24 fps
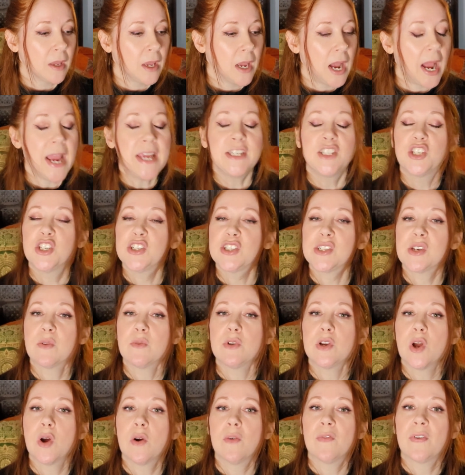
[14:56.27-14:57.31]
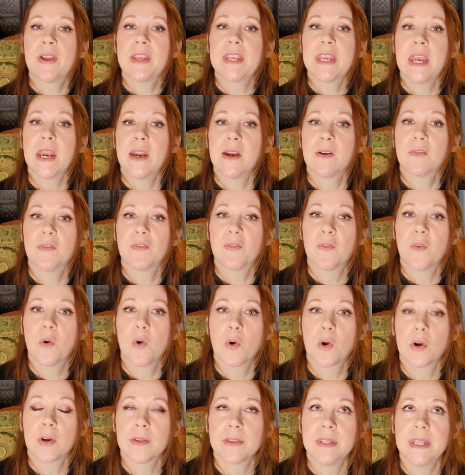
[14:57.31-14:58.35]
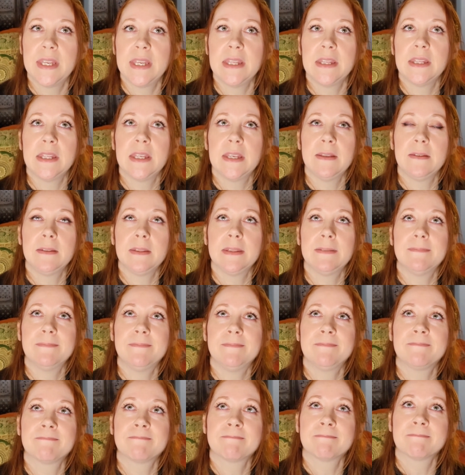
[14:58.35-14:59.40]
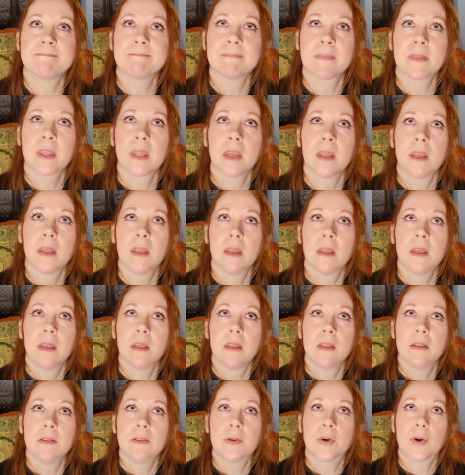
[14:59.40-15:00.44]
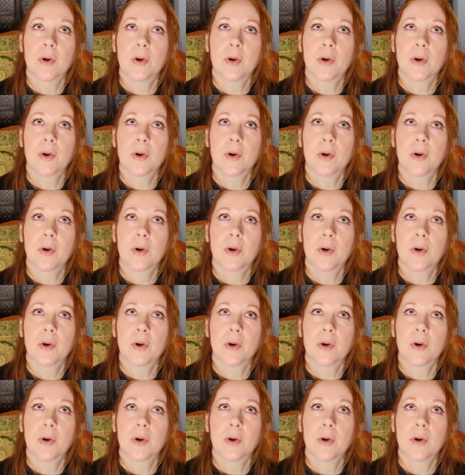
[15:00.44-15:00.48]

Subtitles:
I just don't know if I care for the the